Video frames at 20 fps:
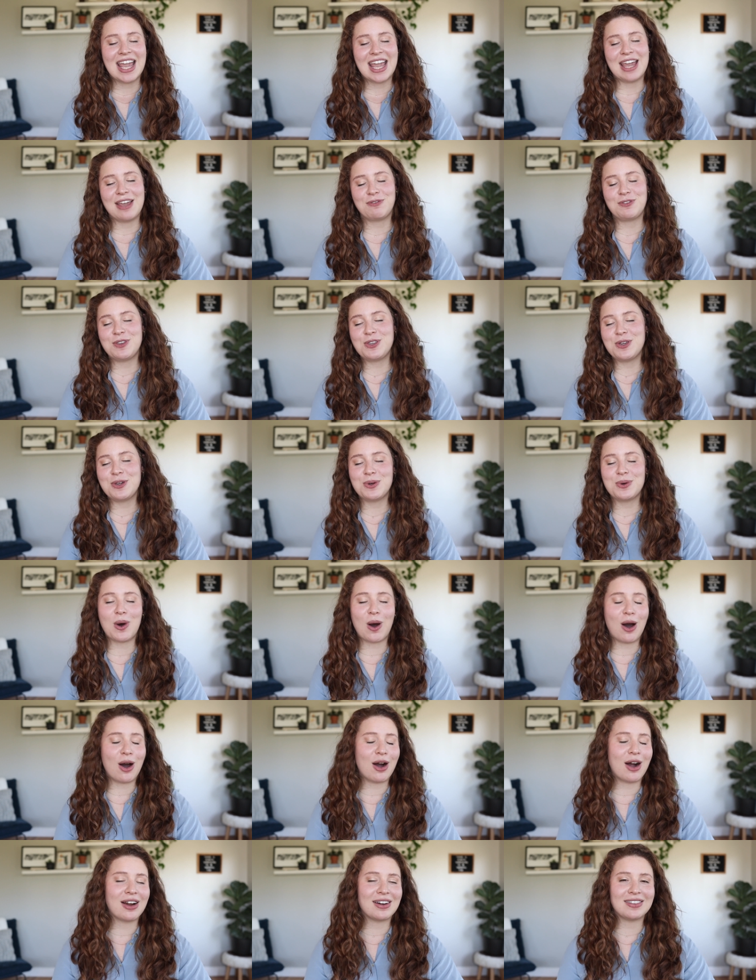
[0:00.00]
If you
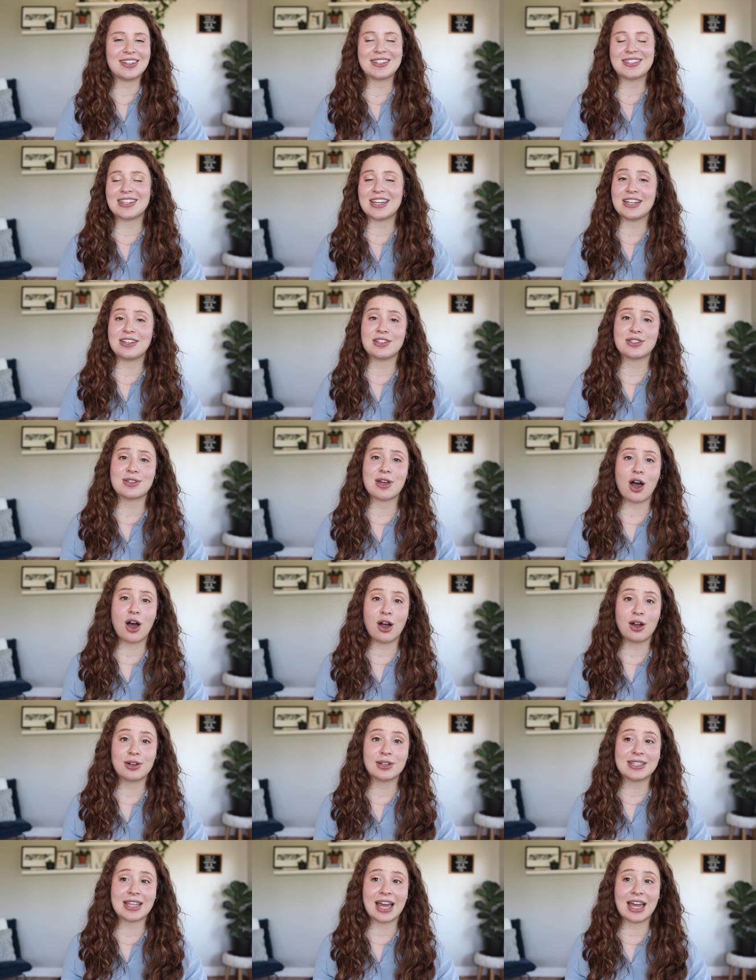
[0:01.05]
are listening to
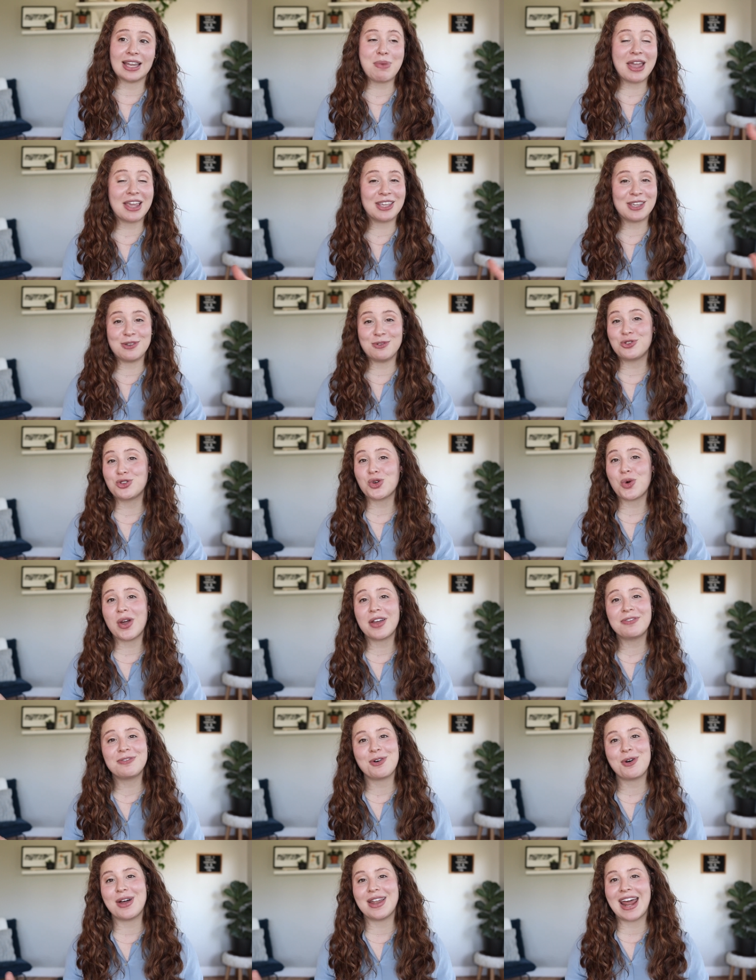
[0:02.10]
songs that make you
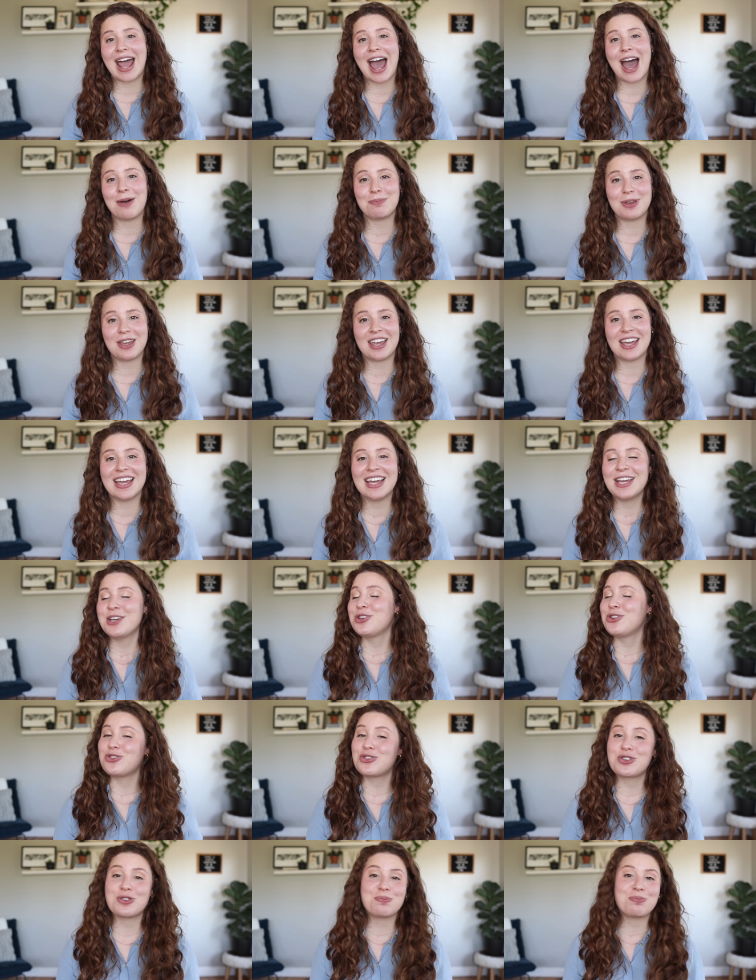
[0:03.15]
joyful and happy,
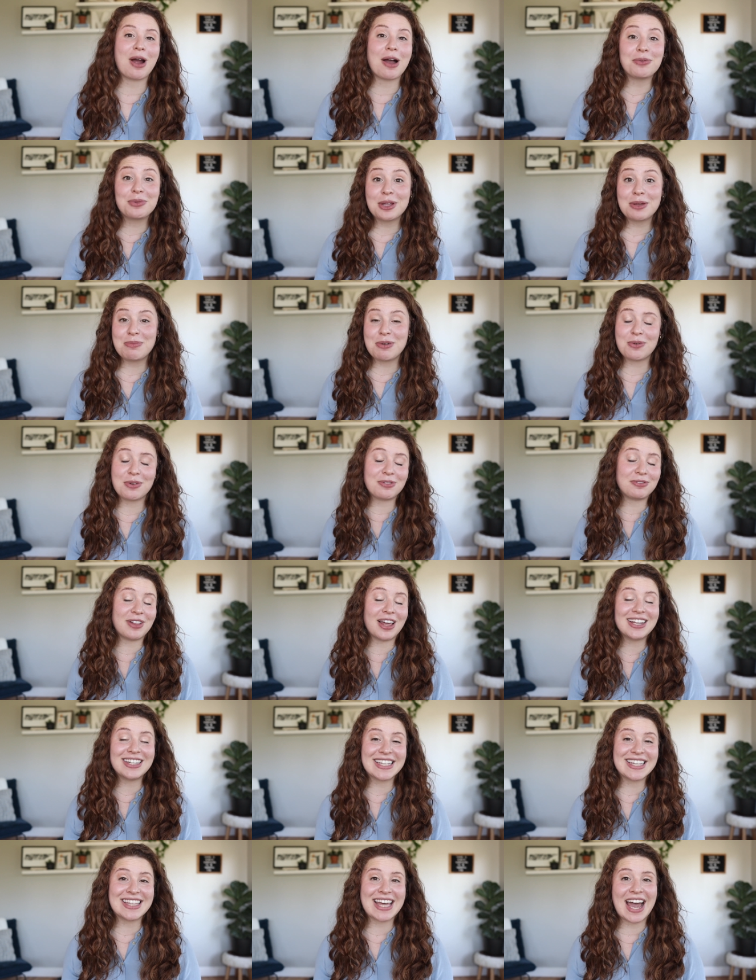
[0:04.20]
you should probably be
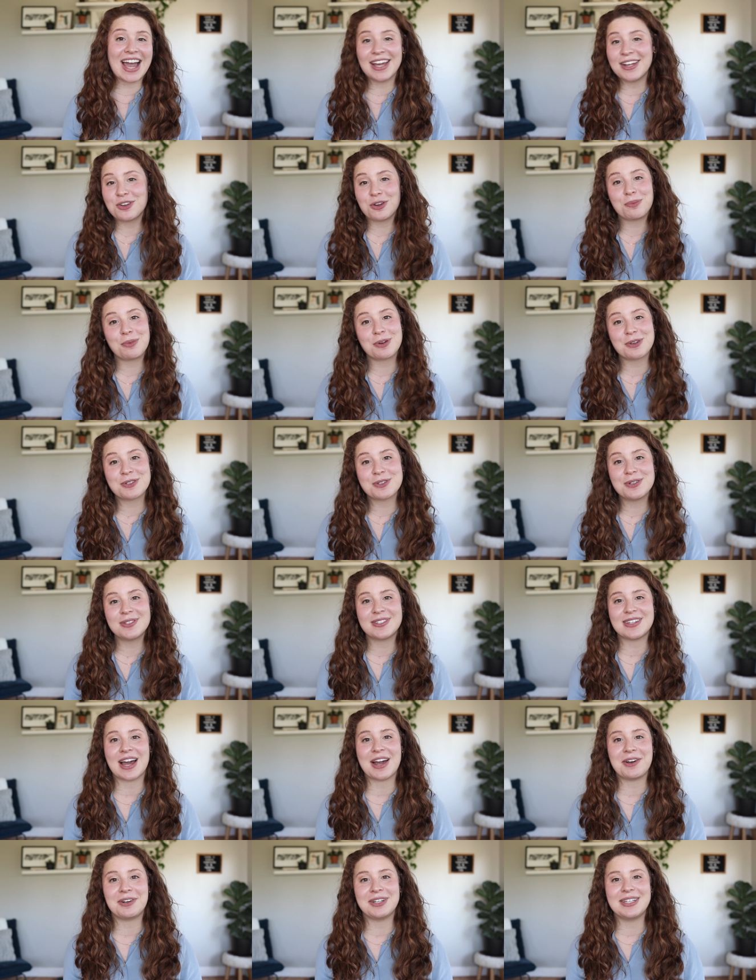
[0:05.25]
reflecting that in your personal
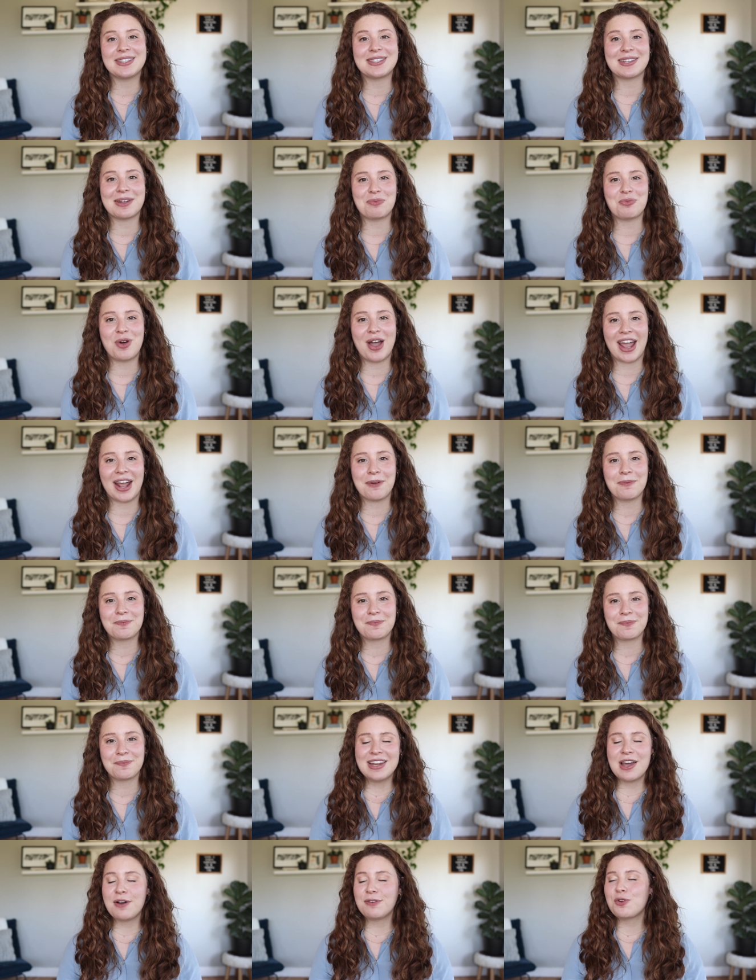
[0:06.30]
style in some way.
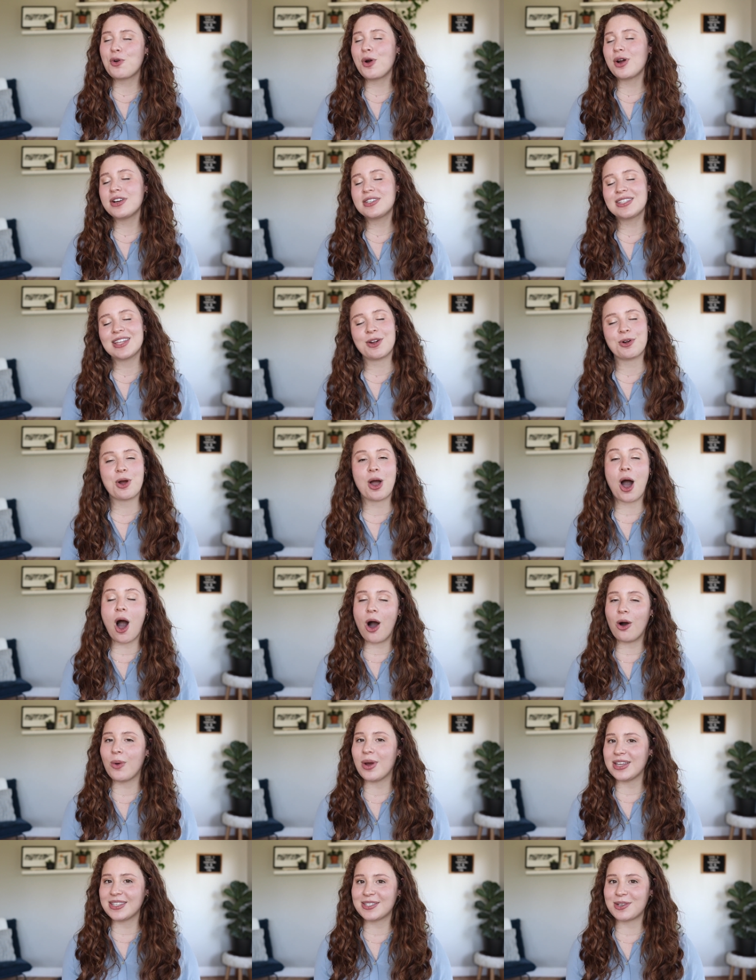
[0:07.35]
Now, of course, there are
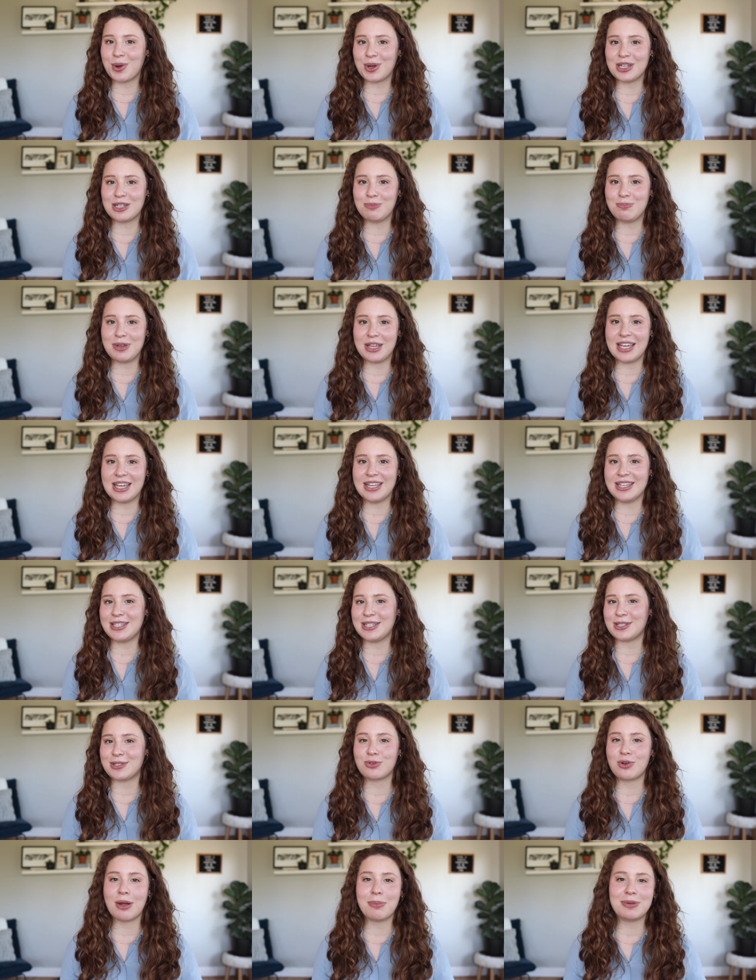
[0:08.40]
always going to be
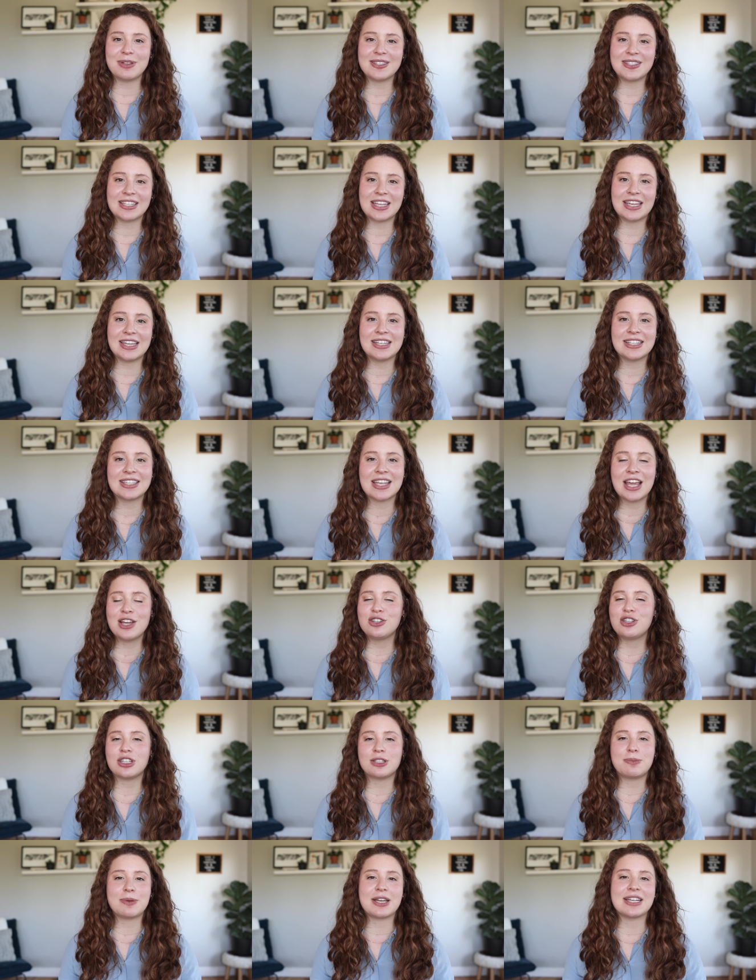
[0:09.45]
discrepancies.
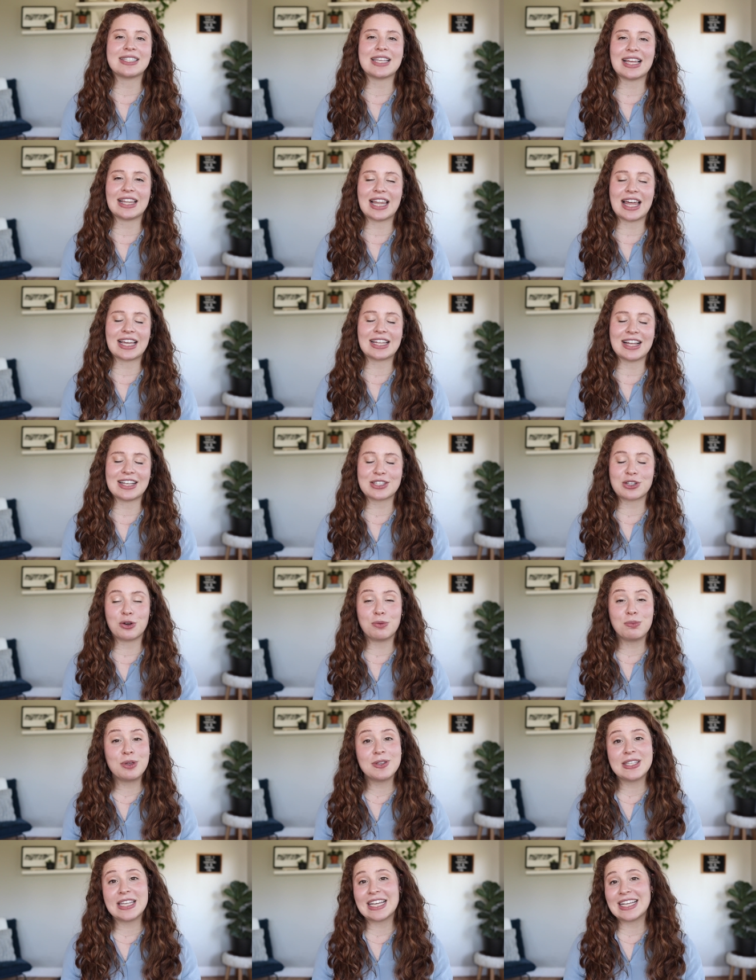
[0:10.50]
Just because I like classical
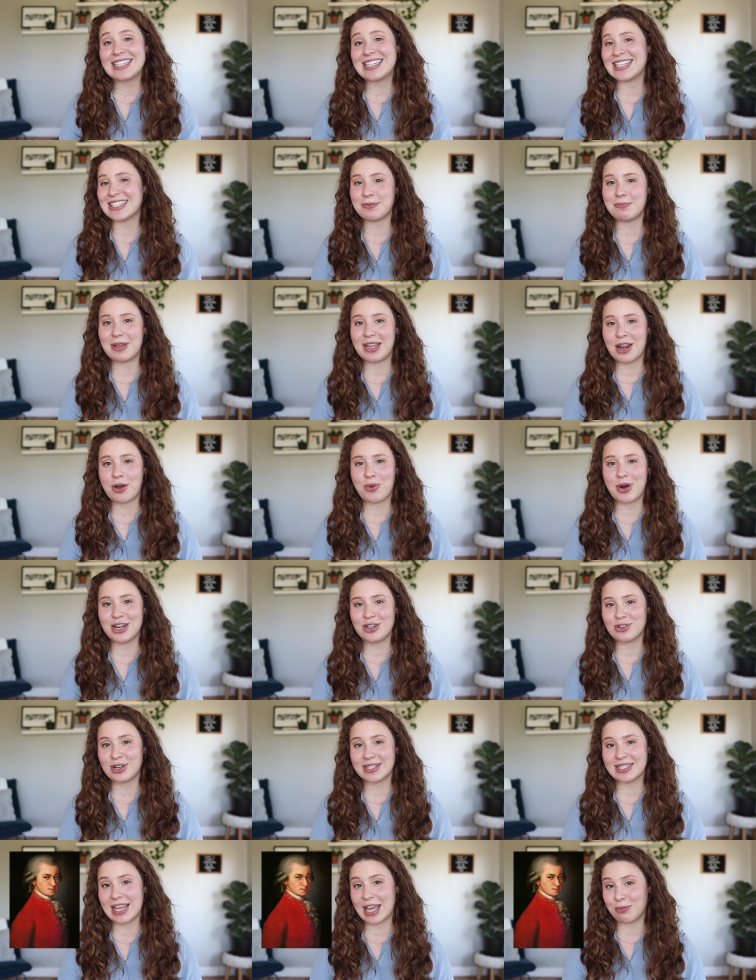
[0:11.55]
music doesn't mean I want to
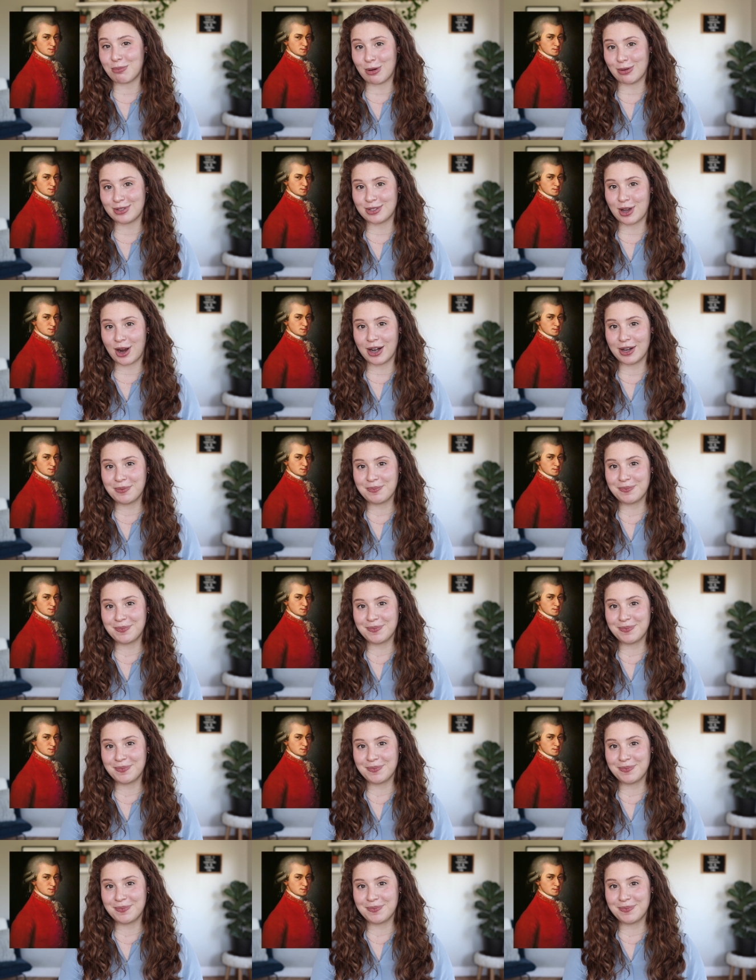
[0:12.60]
dress like Mozart.